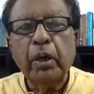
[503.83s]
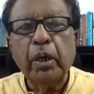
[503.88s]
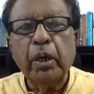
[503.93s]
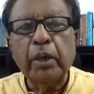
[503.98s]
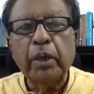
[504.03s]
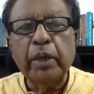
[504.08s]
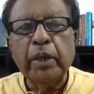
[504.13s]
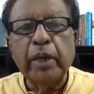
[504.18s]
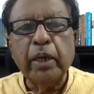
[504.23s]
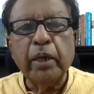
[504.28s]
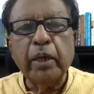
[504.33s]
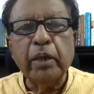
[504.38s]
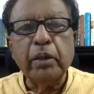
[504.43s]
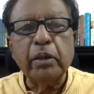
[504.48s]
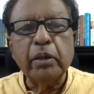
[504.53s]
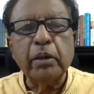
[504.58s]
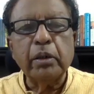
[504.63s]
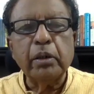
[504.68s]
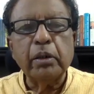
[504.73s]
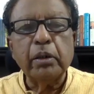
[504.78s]
And there,
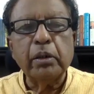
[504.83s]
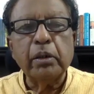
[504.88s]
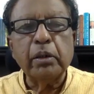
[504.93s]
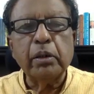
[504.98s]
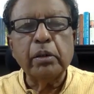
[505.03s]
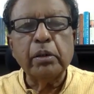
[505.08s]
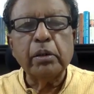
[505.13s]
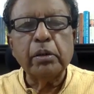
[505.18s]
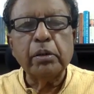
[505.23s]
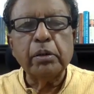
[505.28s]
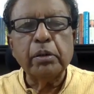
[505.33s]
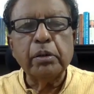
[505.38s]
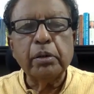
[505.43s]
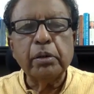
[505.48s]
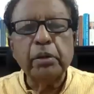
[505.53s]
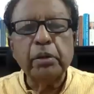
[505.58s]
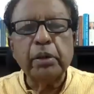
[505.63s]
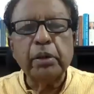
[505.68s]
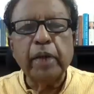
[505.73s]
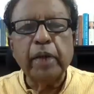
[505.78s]

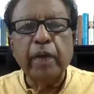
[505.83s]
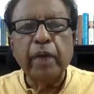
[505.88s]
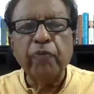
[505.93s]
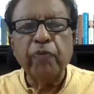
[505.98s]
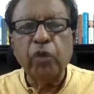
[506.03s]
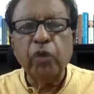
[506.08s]
they have